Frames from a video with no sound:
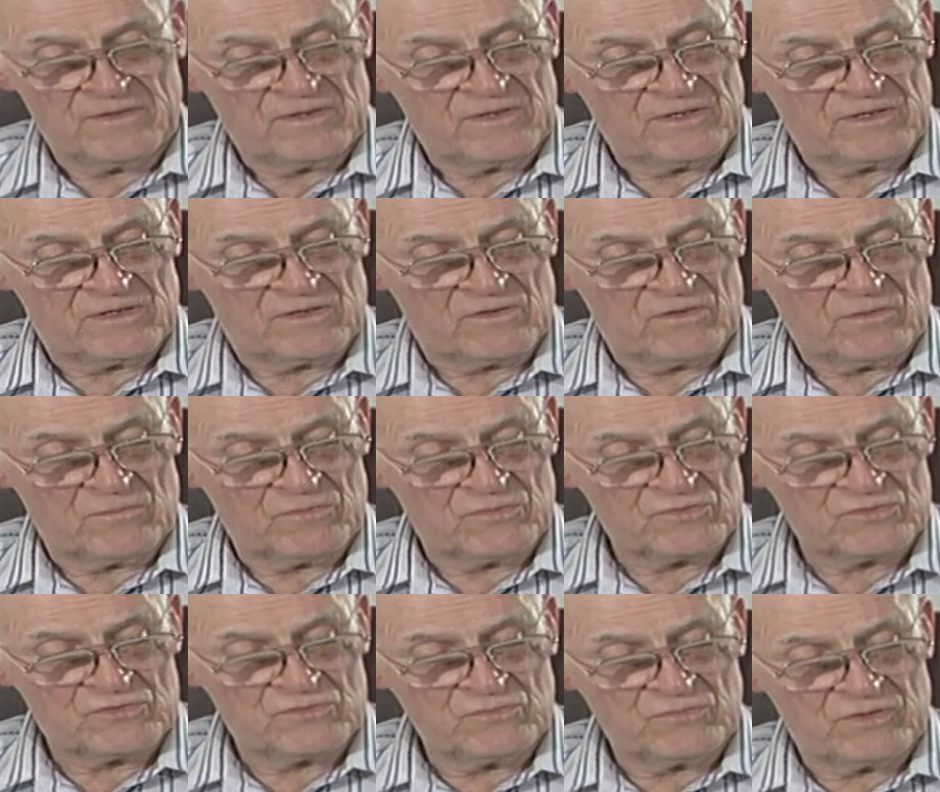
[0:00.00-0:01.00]
it had
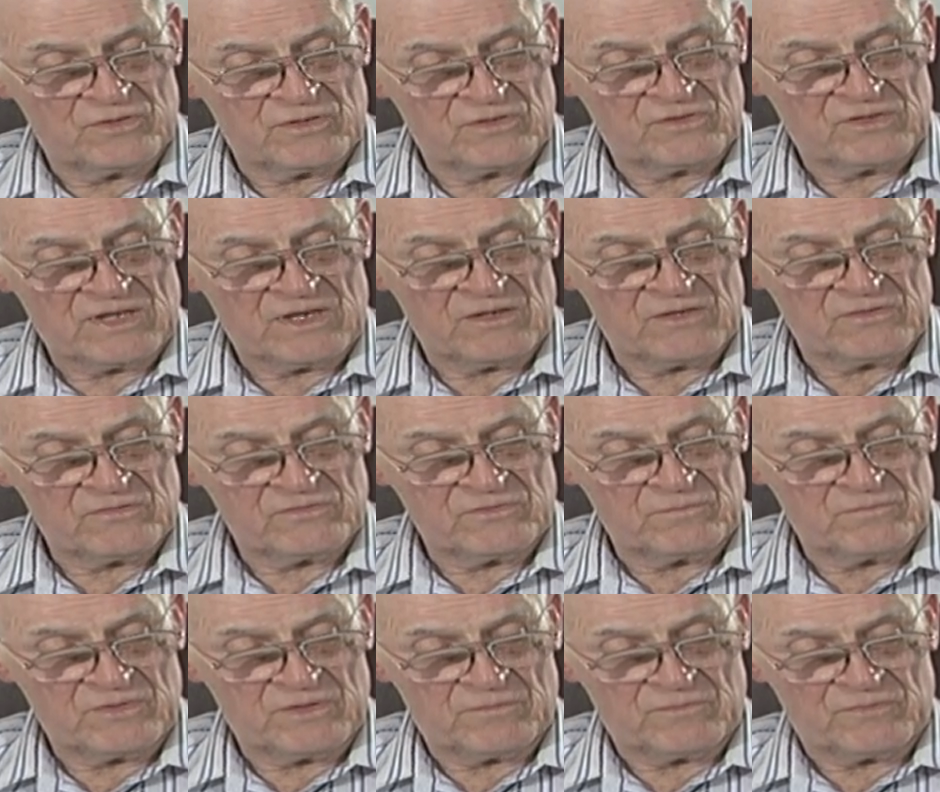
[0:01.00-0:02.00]
almost
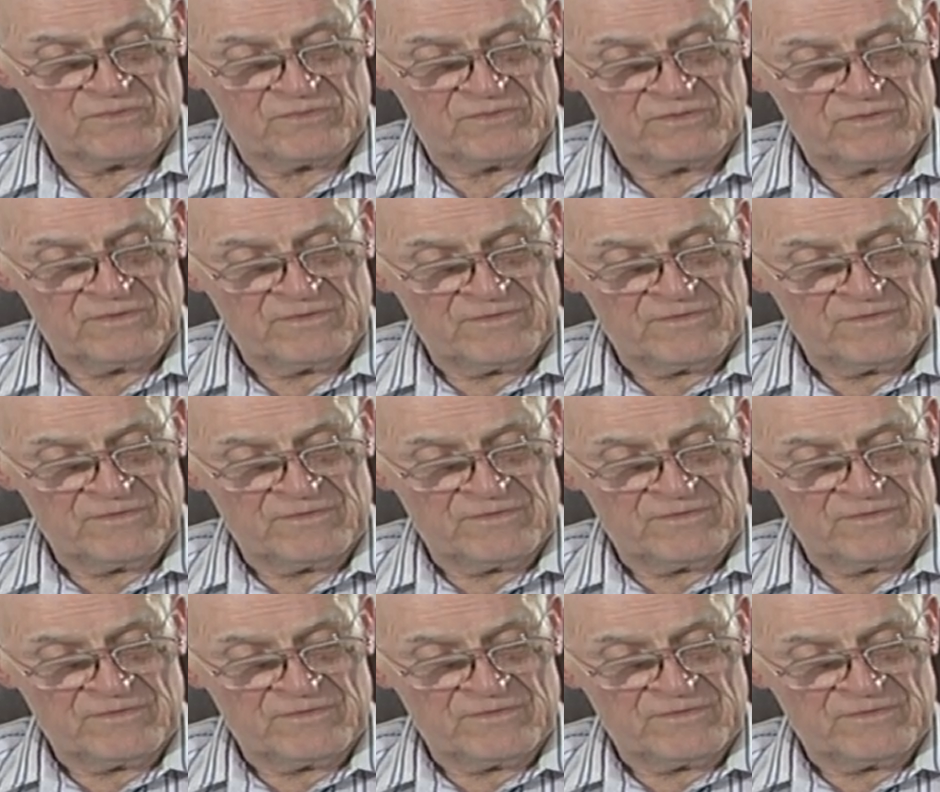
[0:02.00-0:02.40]
200,000 members.